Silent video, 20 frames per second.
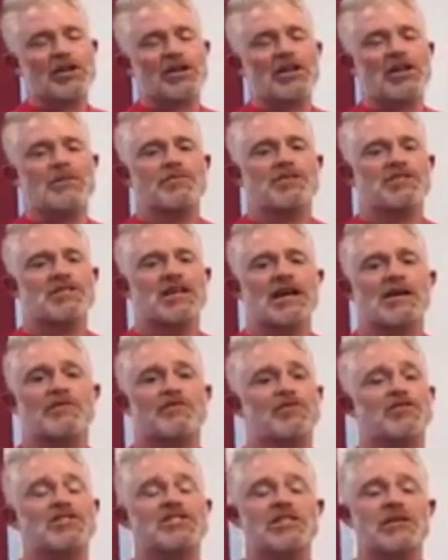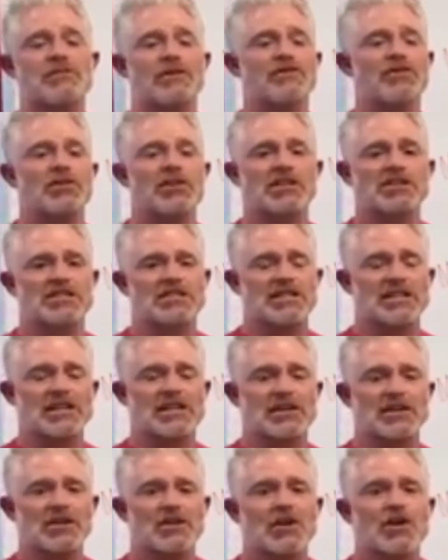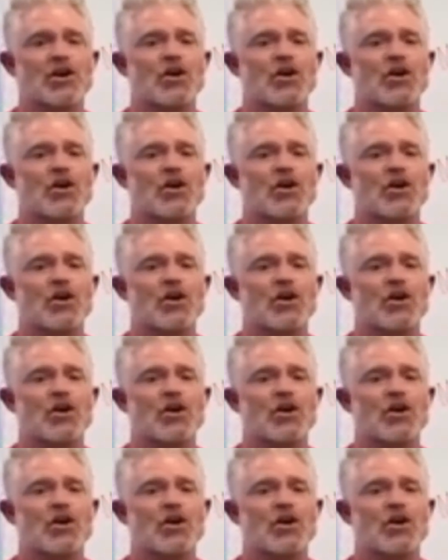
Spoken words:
going to come a time for some of you listening